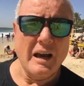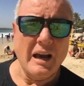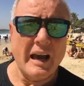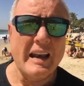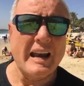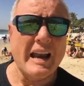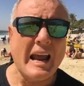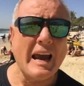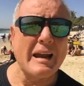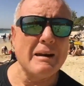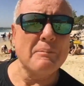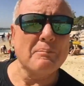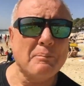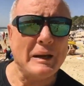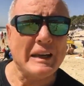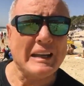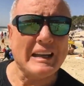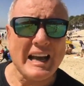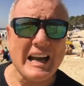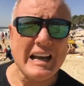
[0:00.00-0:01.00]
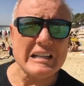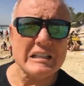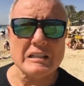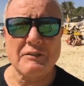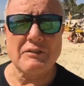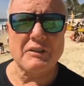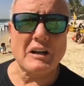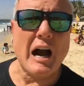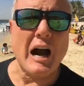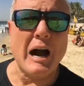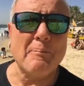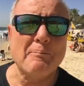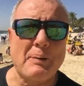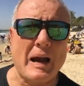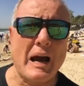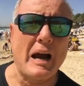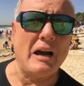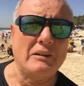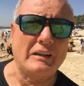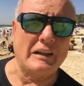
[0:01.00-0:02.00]
And then because of
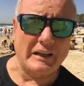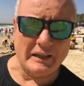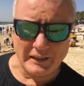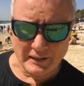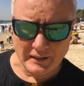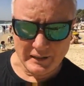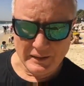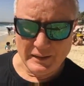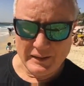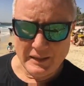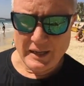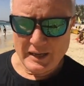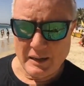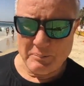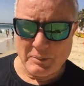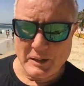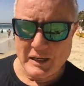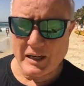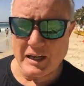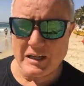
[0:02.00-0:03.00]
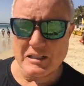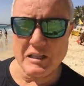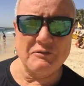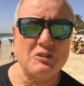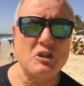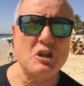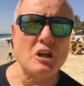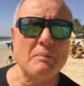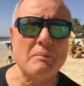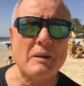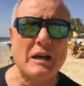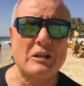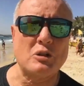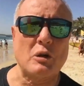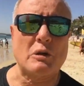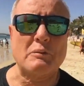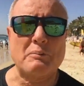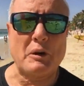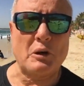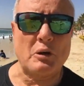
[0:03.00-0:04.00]
compounding, and because of
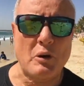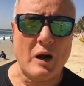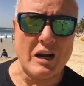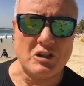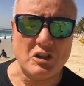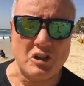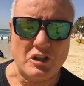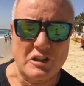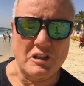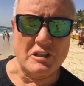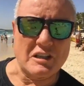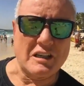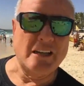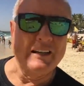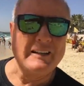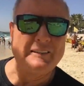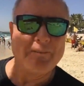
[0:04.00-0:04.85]
geometric progressions,